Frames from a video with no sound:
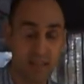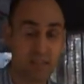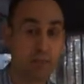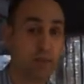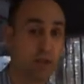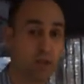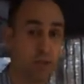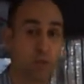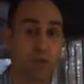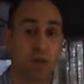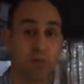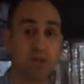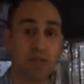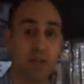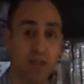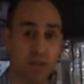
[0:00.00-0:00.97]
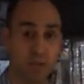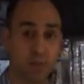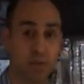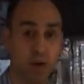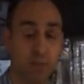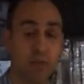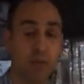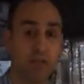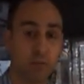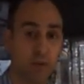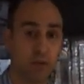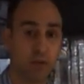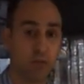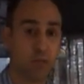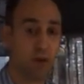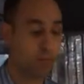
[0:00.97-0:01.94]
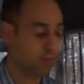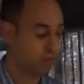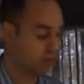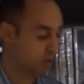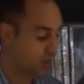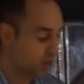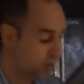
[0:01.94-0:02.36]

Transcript: especially when it comes to income properties and rental properties.